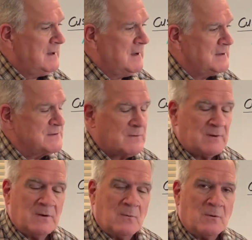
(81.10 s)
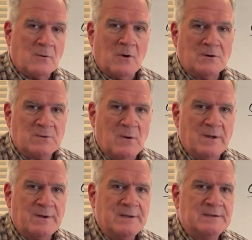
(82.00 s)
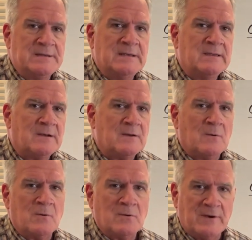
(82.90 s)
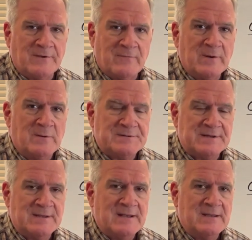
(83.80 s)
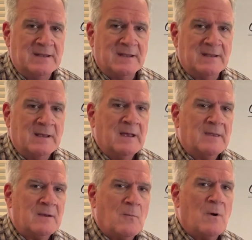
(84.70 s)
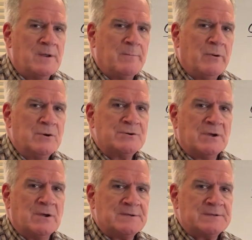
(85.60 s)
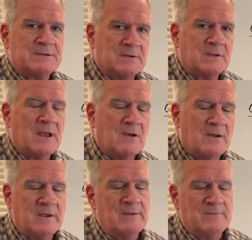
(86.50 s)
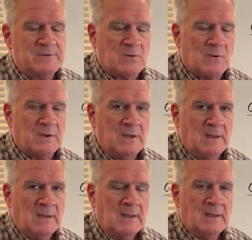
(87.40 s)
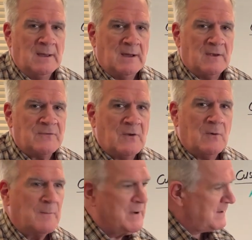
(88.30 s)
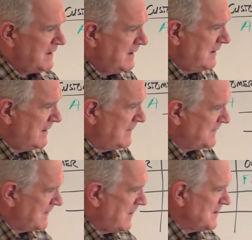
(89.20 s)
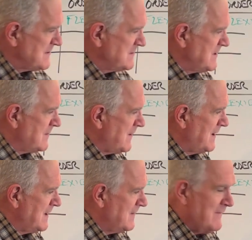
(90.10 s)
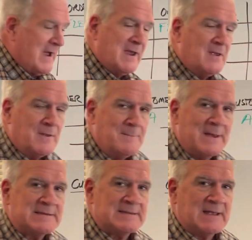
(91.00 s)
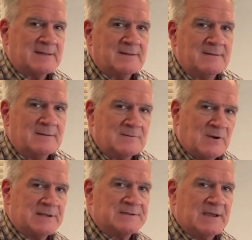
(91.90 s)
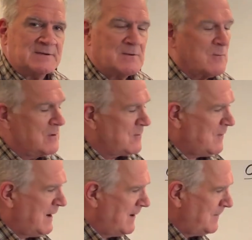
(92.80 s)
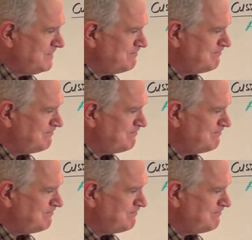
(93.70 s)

So they're going to order large quantities. They're going to order at the frequency they need it. They're wanting to push us to carry inventory. But they're also generating the value that makes that transaction worthwhile.